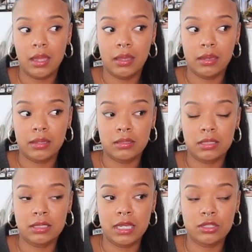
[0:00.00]

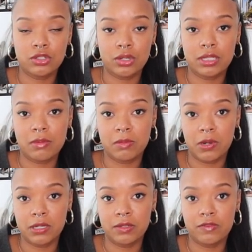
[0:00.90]
And it takes a certain type of
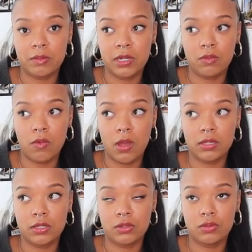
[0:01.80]
person for me to
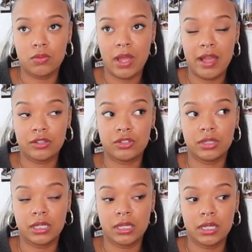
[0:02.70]
want to
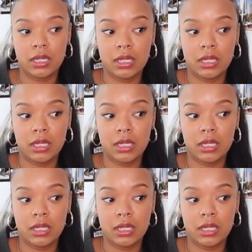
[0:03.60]
actually